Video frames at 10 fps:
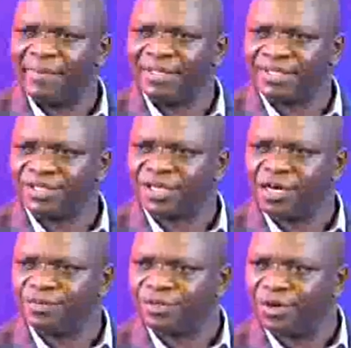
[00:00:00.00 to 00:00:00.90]
in
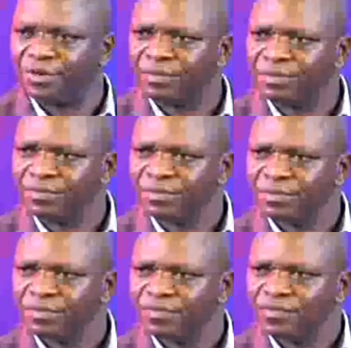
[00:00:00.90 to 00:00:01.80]
Scripture.
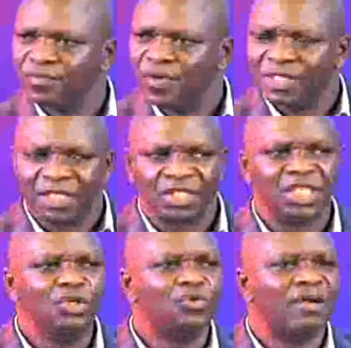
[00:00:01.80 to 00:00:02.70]
It is
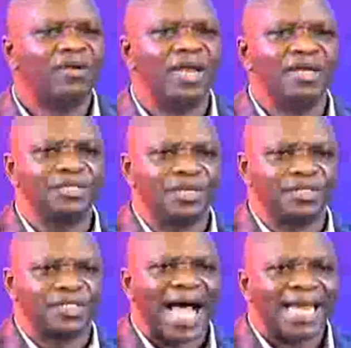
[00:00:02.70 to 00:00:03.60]
new revelations
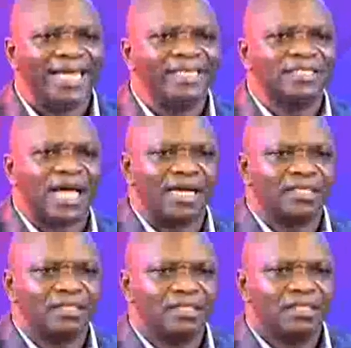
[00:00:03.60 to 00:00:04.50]
and insight.
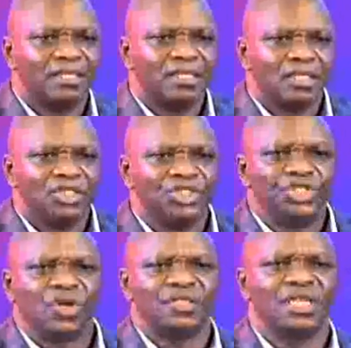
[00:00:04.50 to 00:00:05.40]

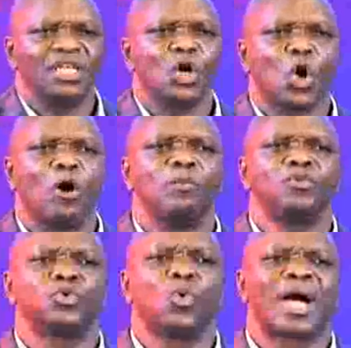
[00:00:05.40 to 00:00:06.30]
Jesus didn't come
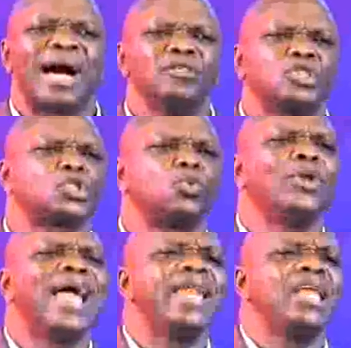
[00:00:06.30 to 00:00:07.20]
to cancel
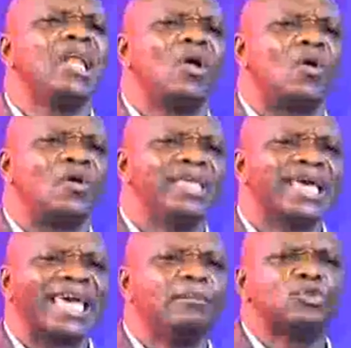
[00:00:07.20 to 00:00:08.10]
any law. He
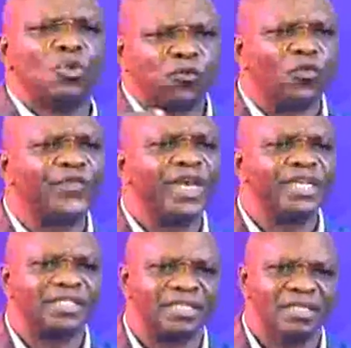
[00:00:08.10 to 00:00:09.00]
came to fulfill
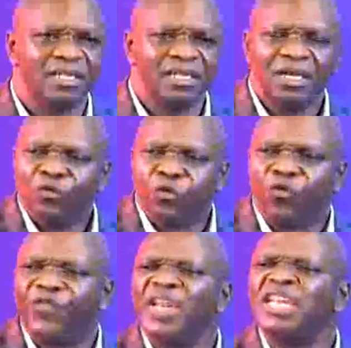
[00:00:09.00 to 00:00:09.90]
it.
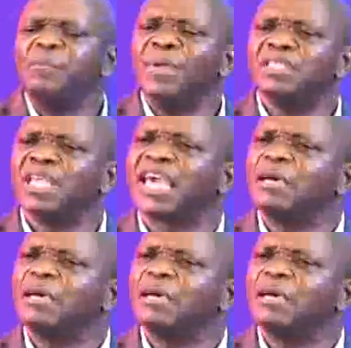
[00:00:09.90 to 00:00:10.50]
Fulfilling it means he came to